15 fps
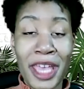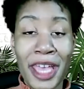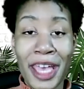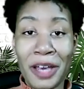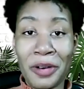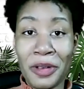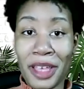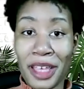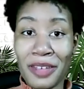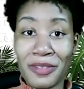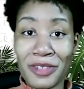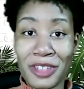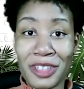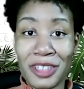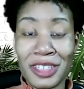
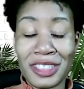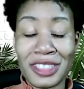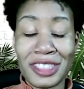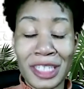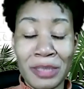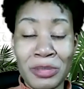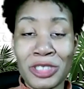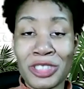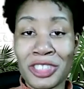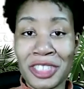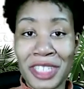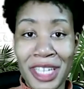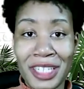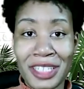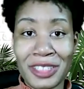However, Jamie
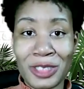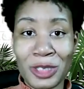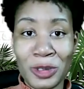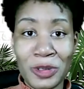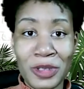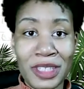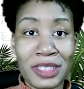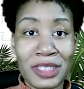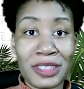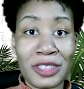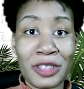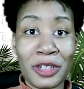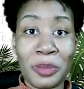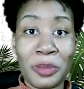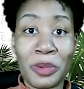Jurgatis, who is
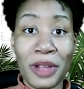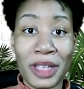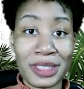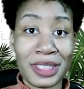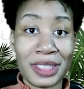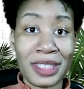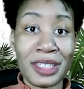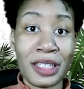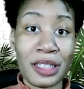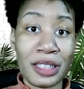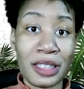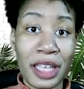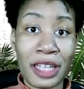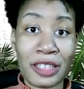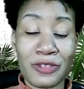your
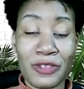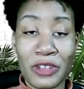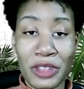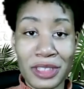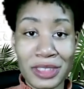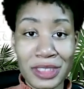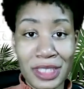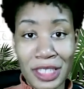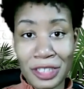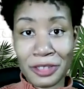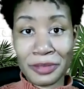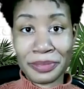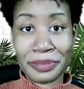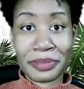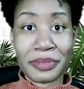president-elect for this
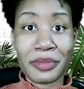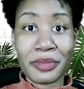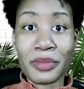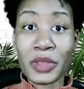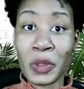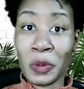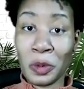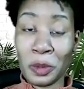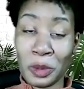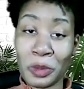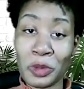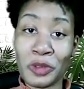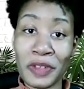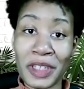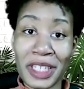year, will be
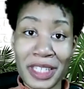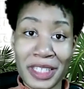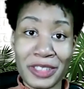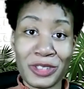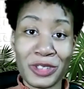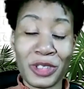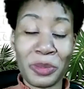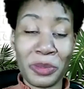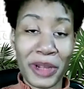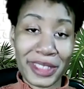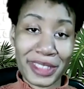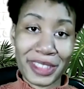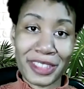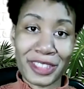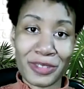moving into the
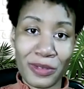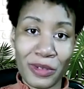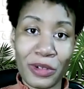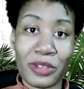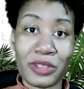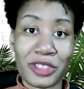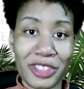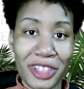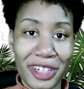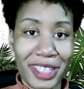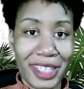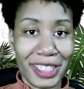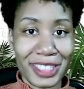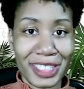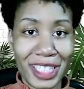president's role
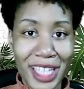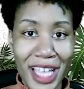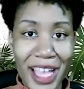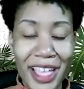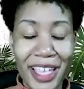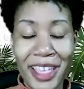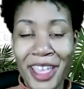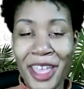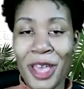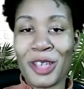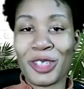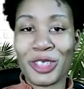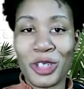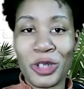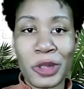starting in July.
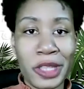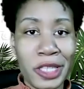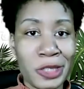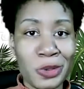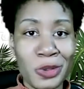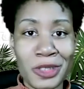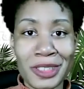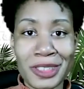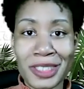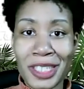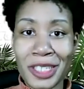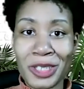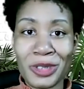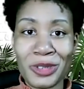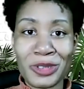So things will
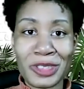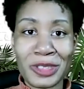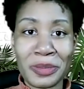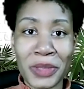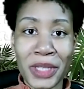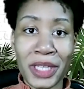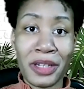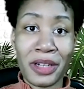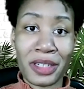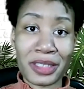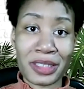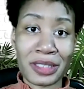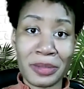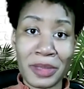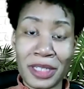continue to be
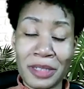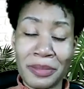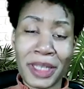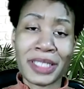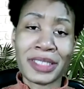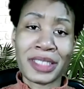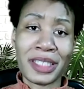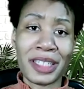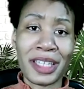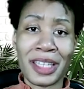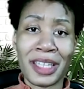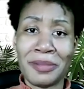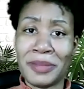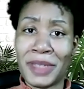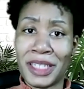awesome and amazing,
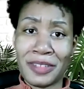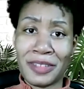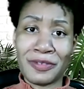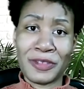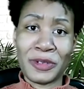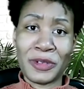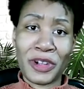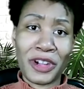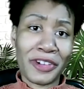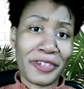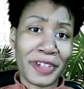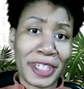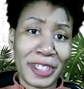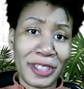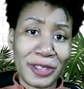and many of you
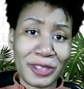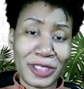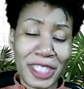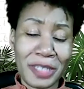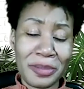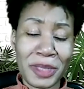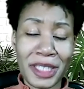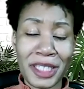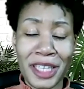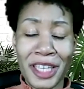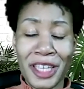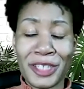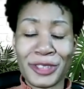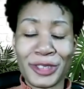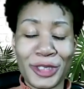already know Jamie.
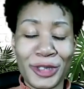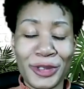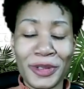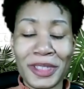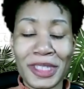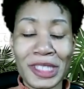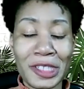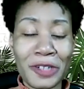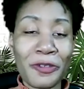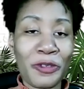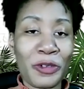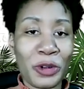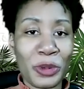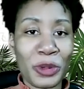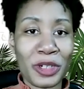So look
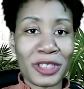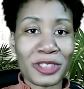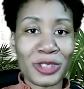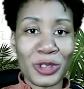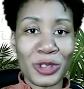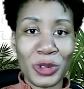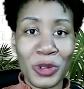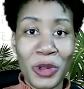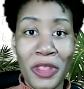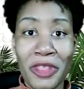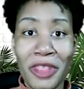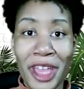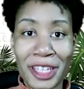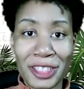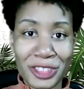forward to
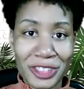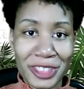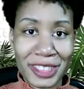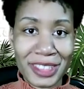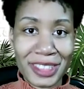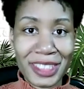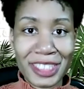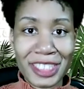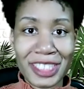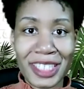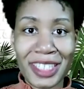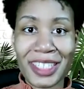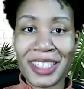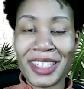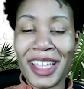that
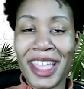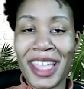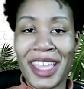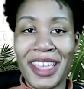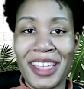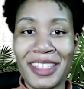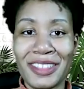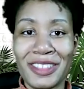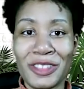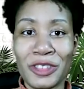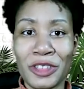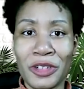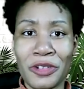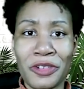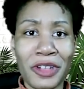transition and, you
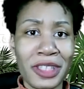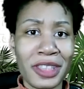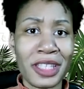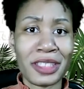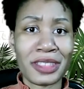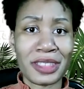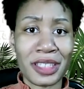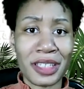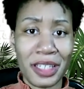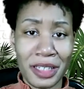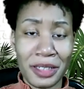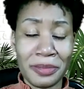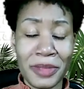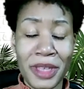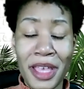know, great things to
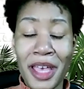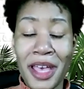come.